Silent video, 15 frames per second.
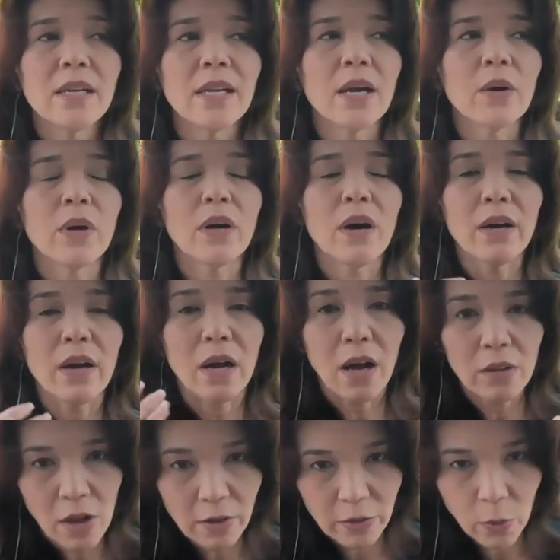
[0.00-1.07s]
Now,
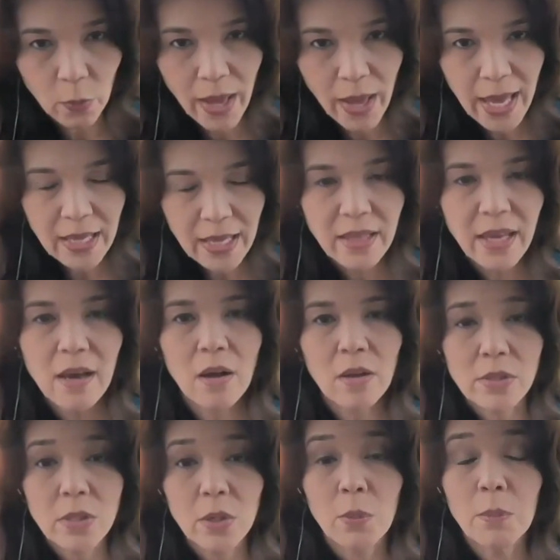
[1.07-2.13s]
along the way, they
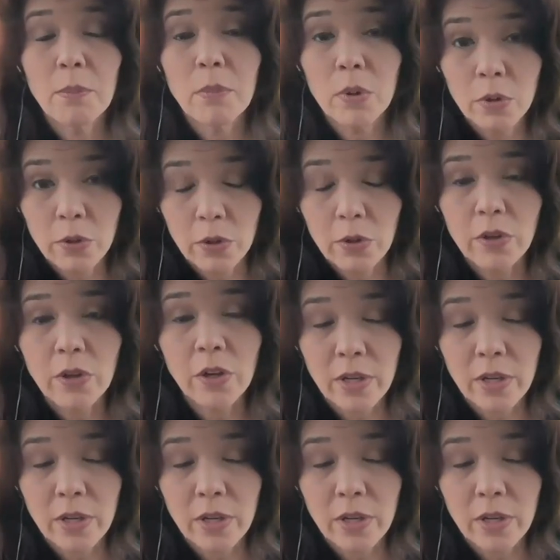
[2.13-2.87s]
also murdered